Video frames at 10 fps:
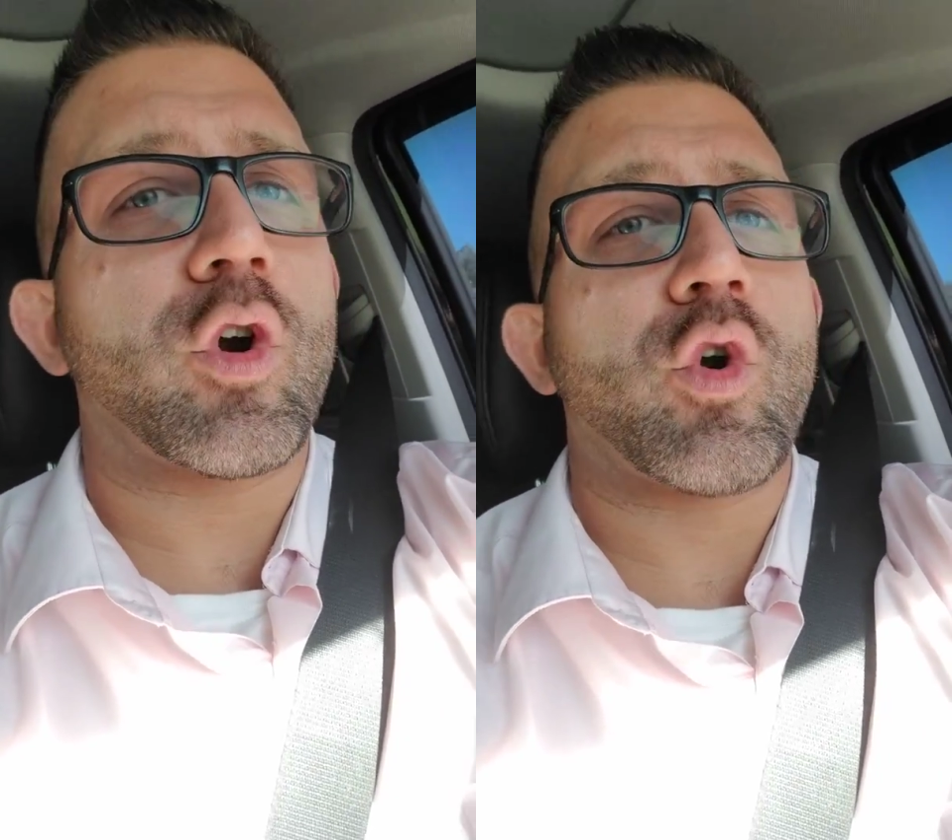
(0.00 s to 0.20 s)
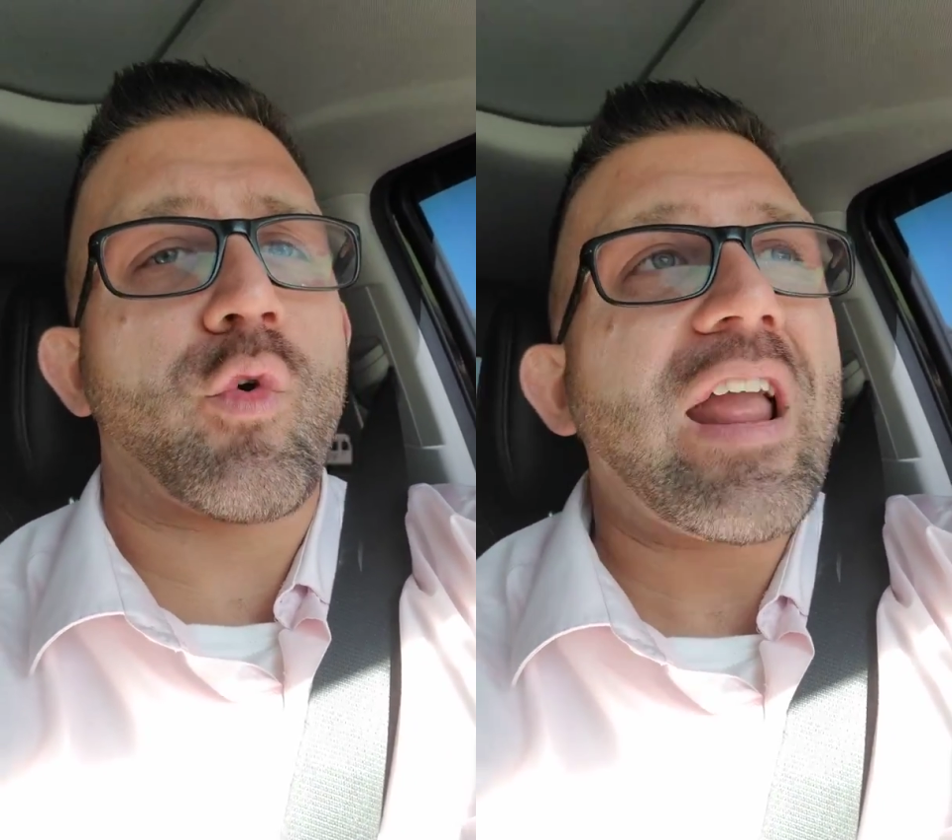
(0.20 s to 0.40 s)

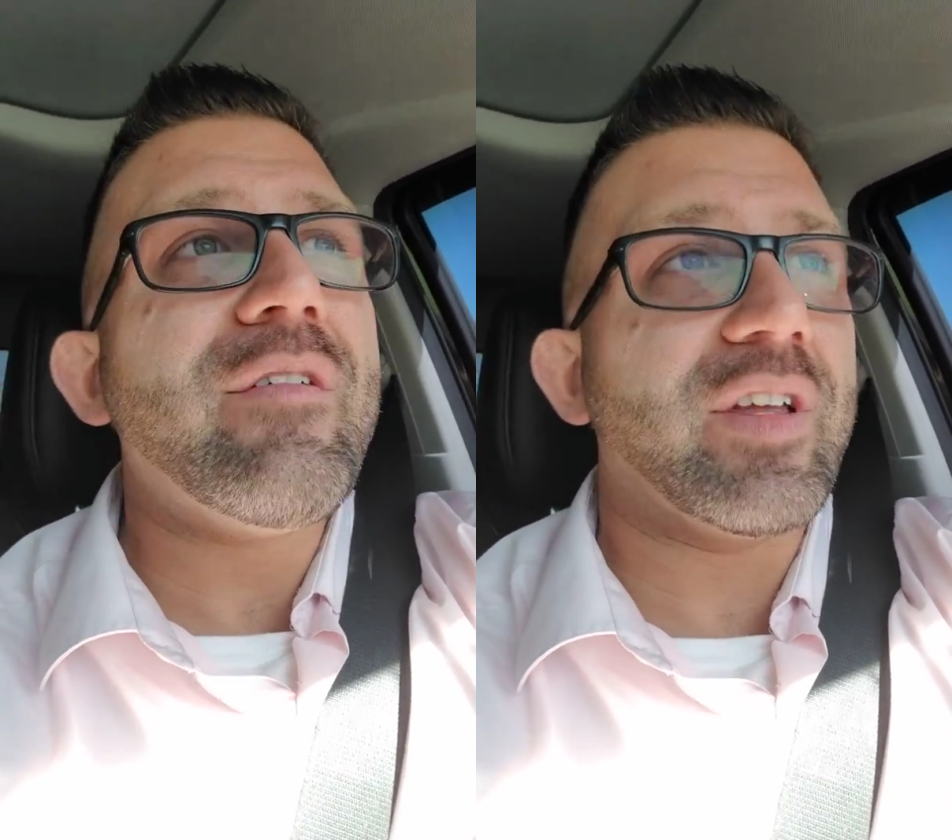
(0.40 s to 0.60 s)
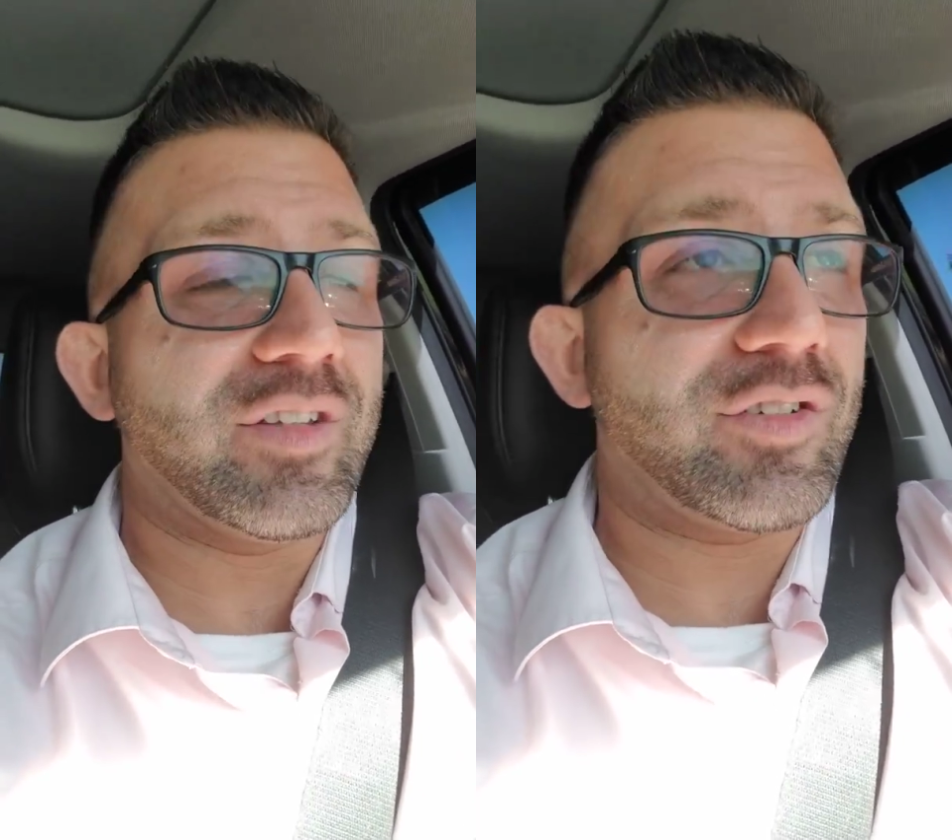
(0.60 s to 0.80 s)

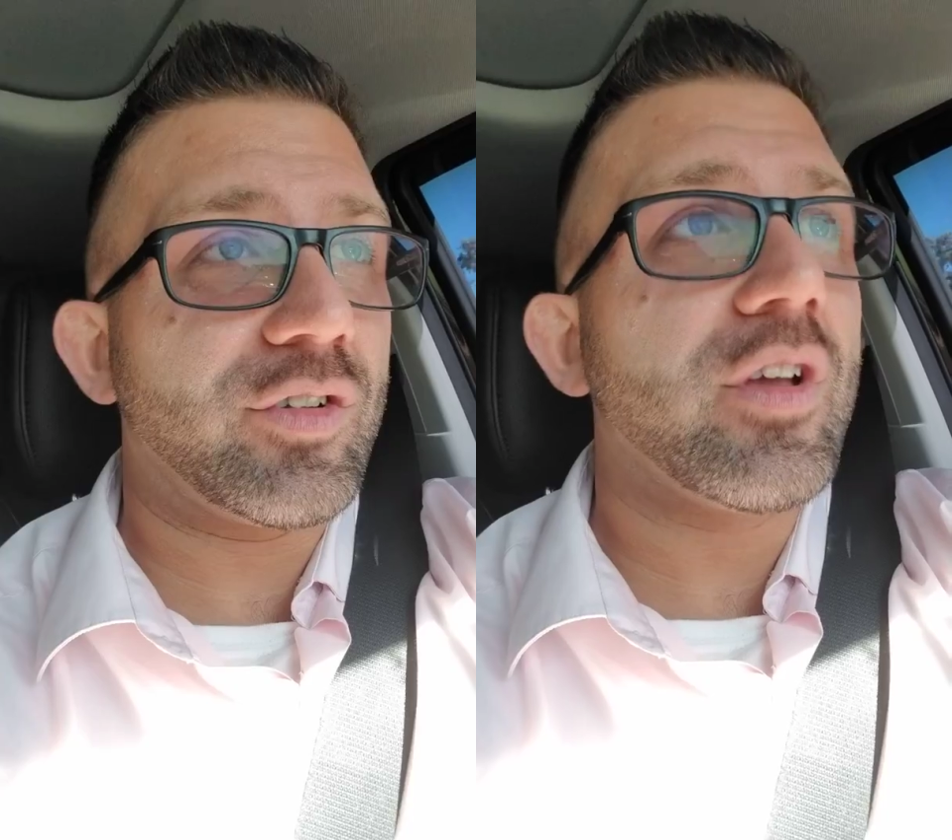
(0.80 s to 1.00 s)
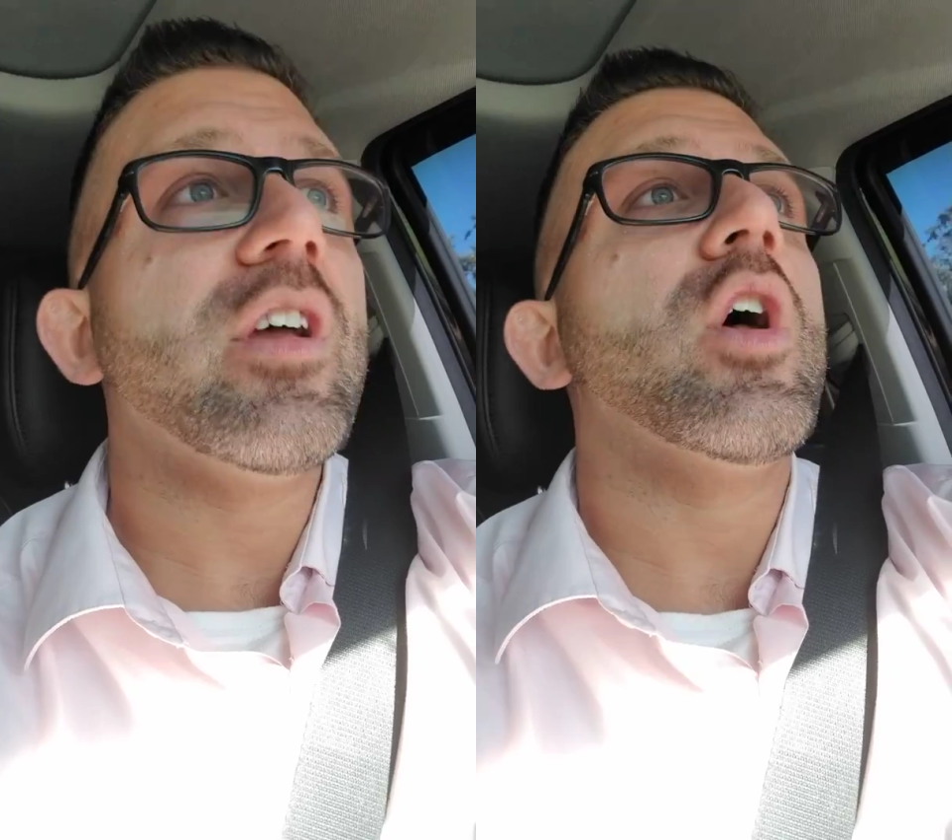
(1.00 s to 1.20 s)

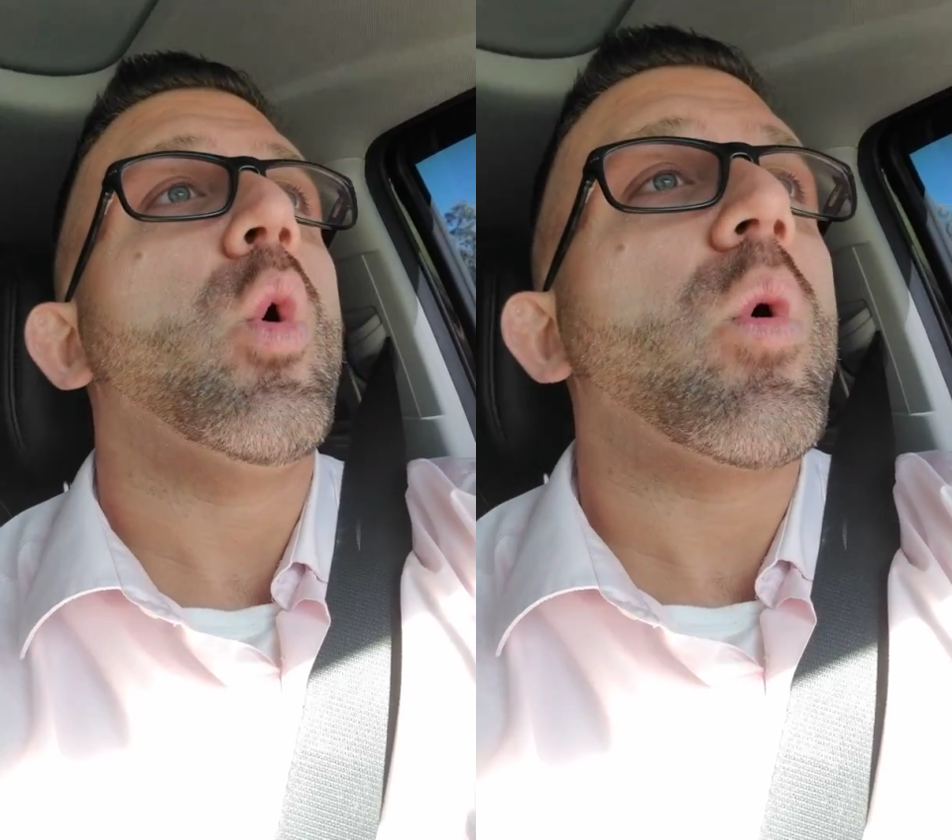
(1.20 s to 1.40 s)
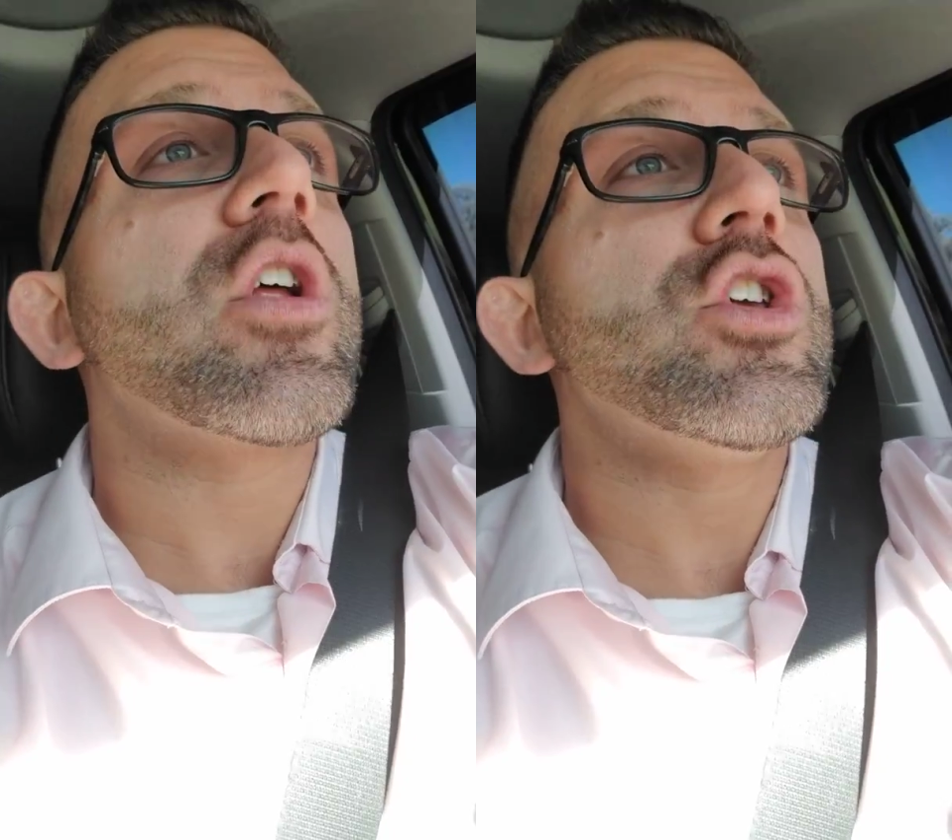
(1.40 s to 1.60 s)
cravings.
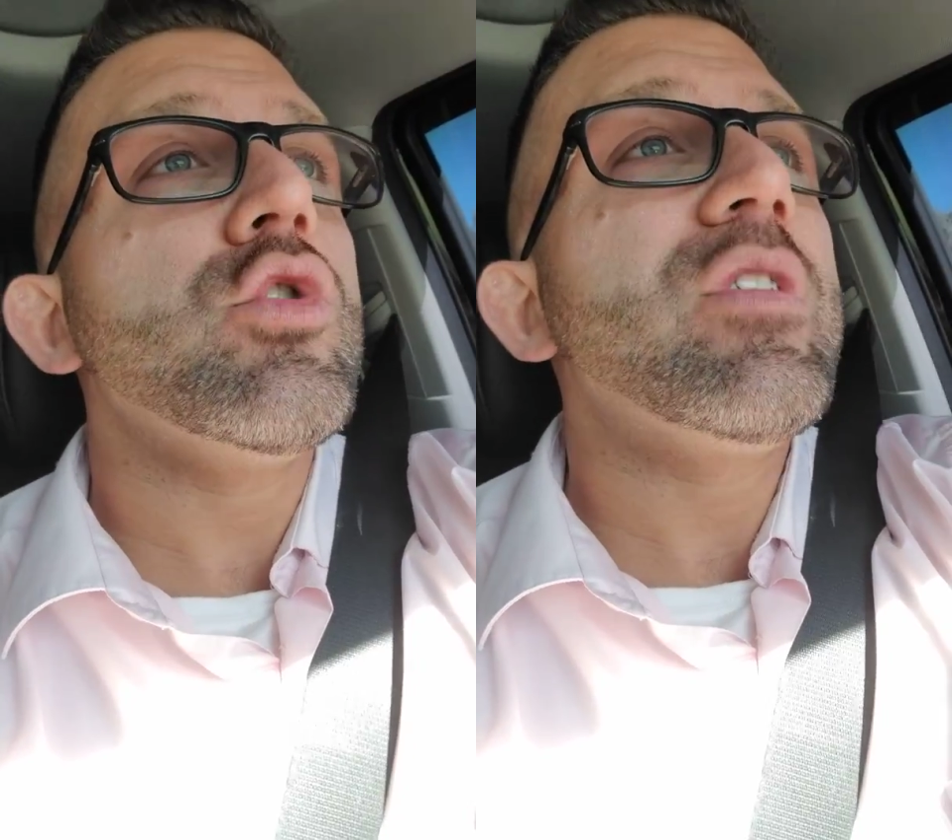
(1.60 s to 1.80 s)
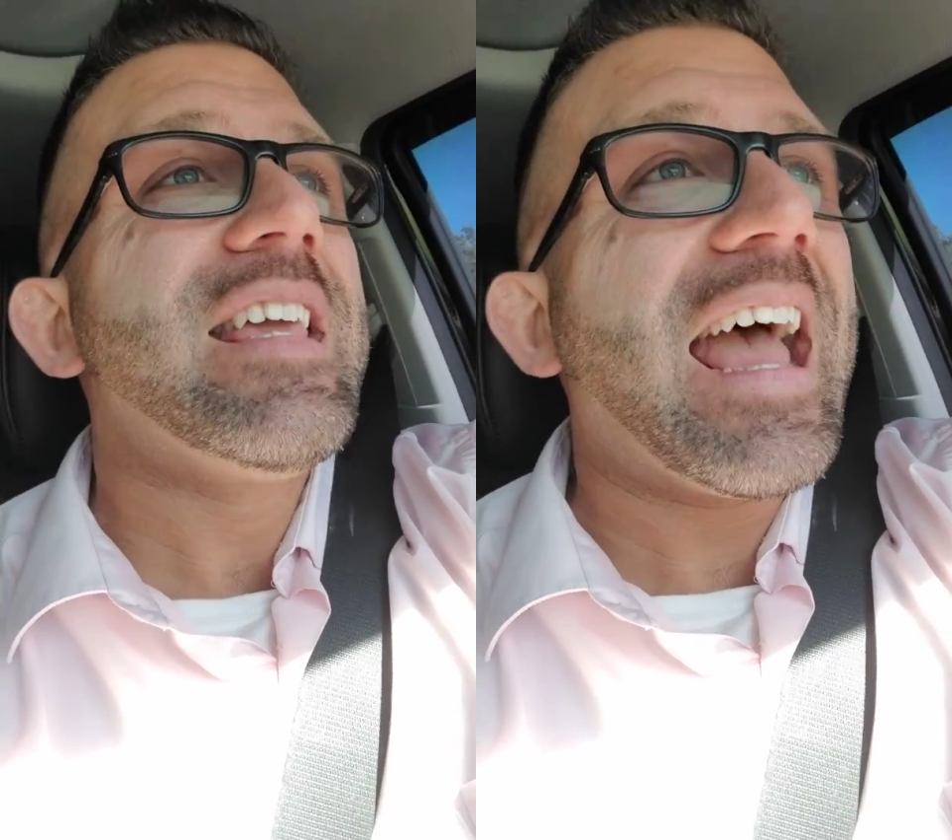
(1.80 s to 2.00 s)
Where
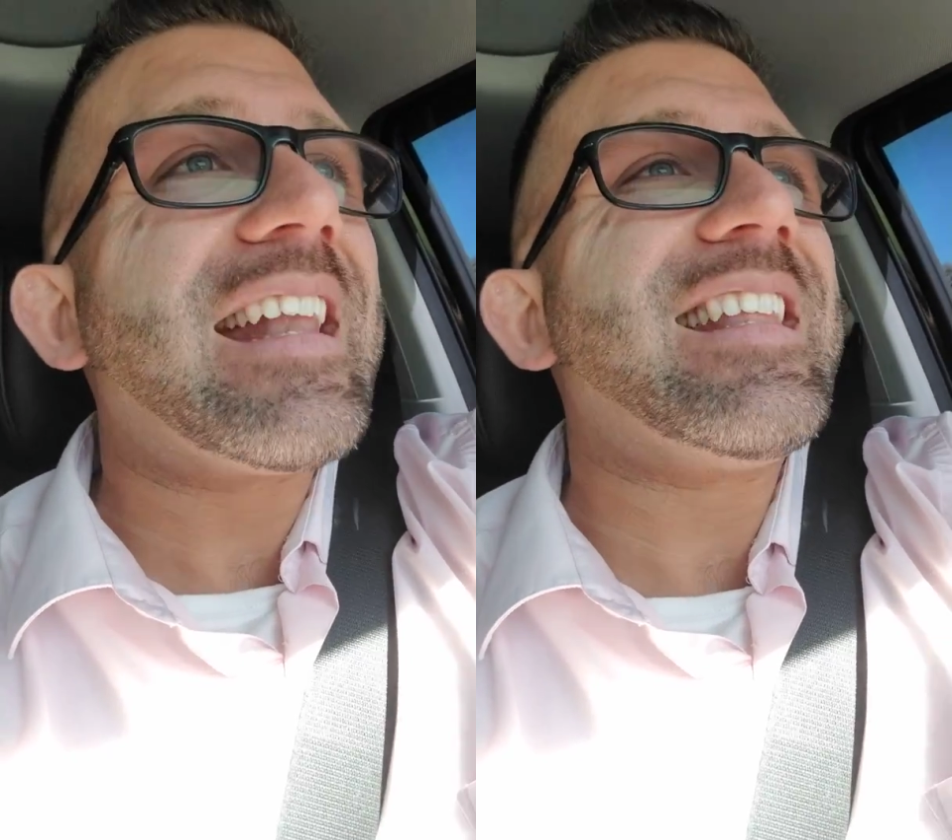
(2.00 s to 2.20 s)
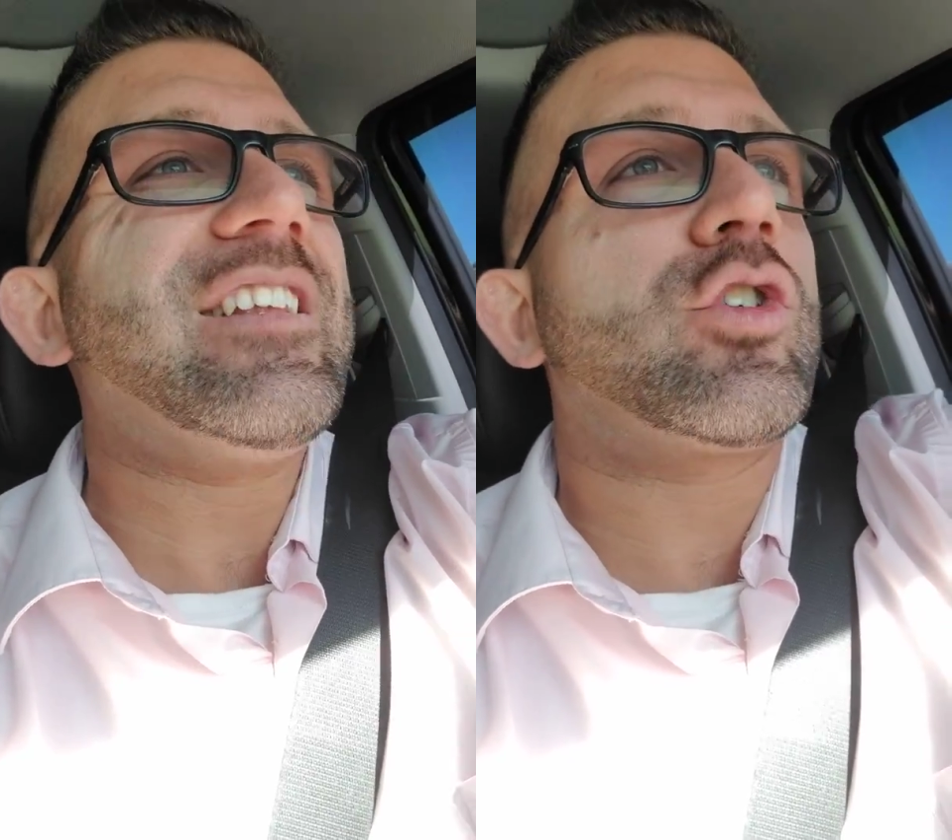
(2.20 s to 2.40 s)
you get these